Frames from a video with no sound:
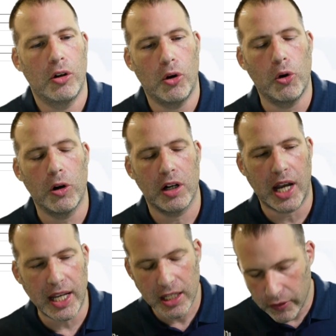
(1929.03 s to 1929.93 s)
or
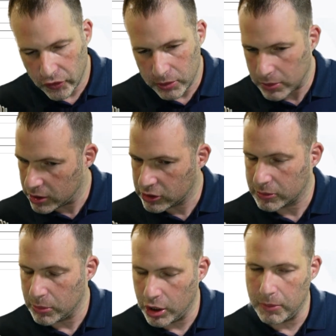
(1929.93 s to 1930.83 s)
I give them a
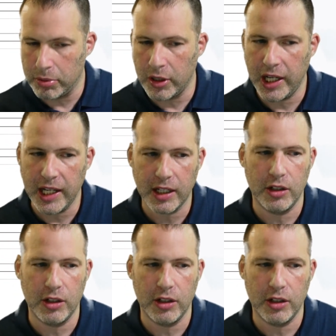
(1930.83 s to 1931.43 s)
small break